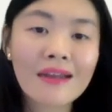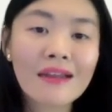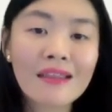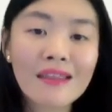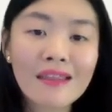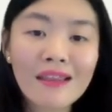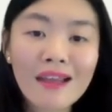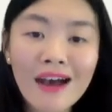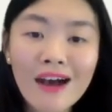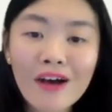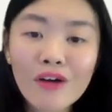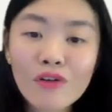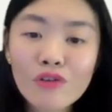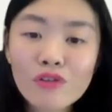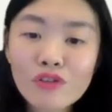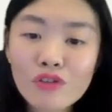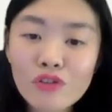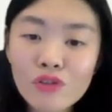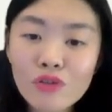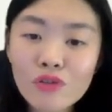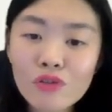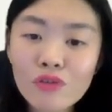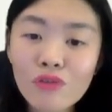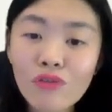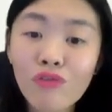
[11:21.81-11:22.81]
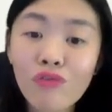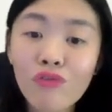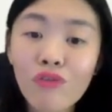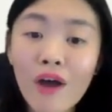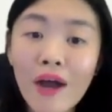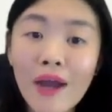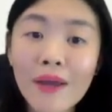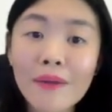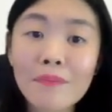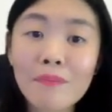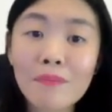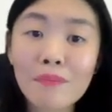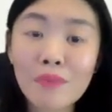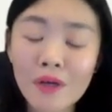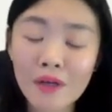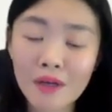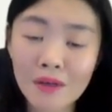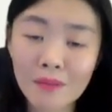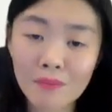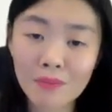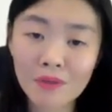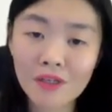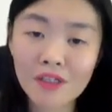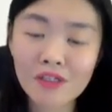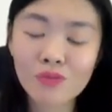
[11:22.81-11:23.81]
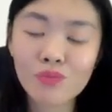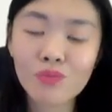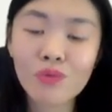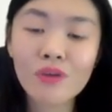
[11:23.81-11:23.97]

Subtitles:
allows you to find purpose.